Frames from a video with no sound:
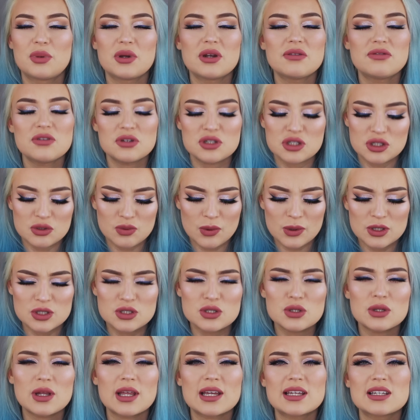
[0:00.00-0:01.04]
But if you just want to
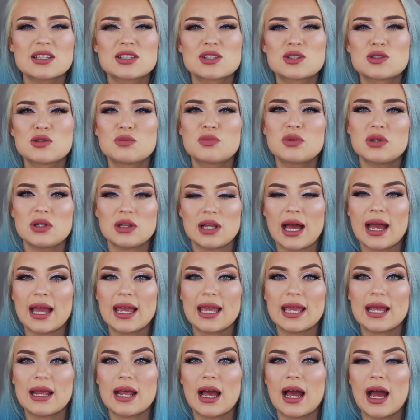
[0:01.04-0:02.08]
do like a super
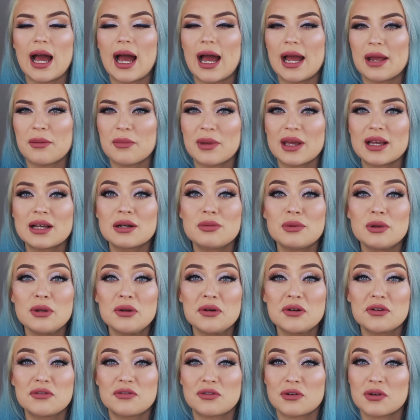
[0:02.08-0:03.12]
light eye makeup
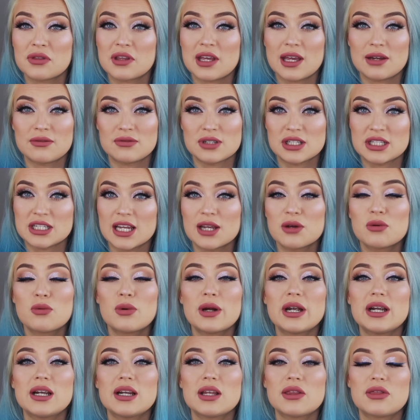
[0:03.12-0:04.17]
look for the everyday
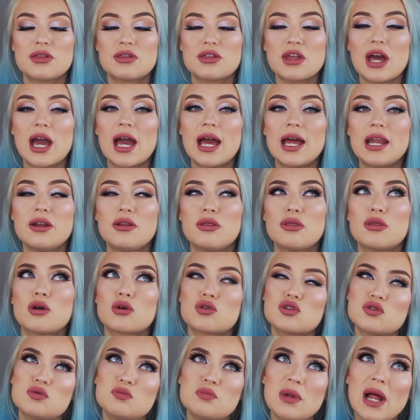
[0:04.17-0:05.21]
wear, then
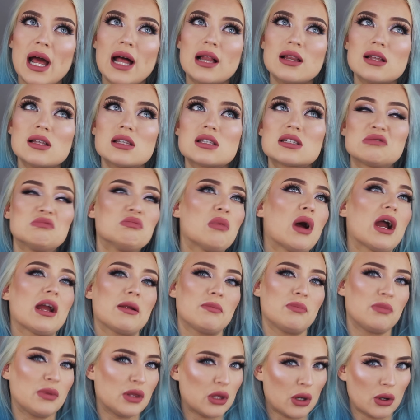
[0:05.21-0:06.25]
those palettes
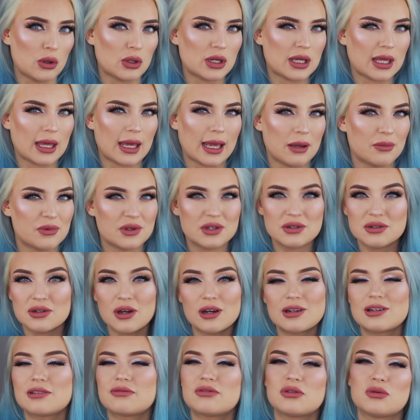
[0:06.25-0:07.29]
might be okay, but
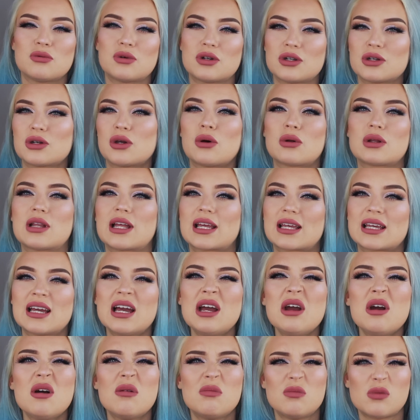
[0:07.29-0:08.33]
not if you want to go like
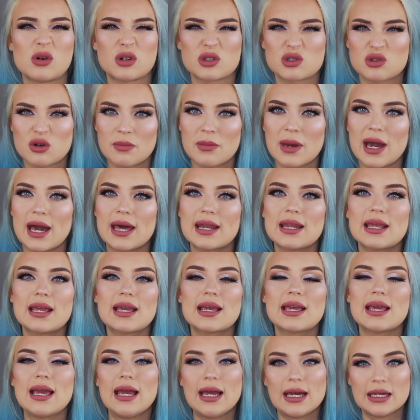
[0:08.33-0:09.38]
more
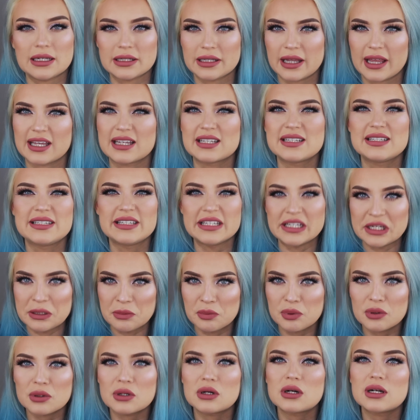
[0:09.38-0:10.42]
dramatic and like
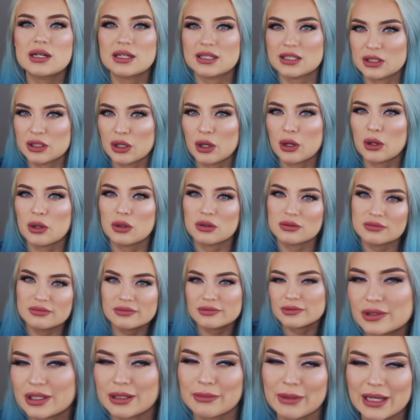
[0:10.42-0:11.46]
deeper, and you know
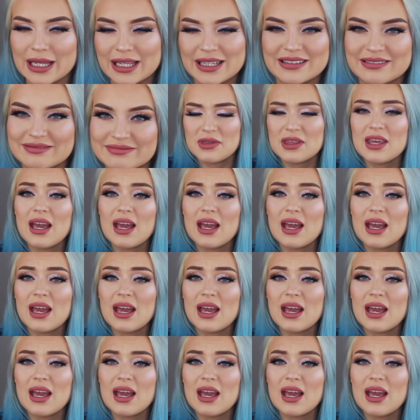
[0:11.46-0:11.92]
what I mean.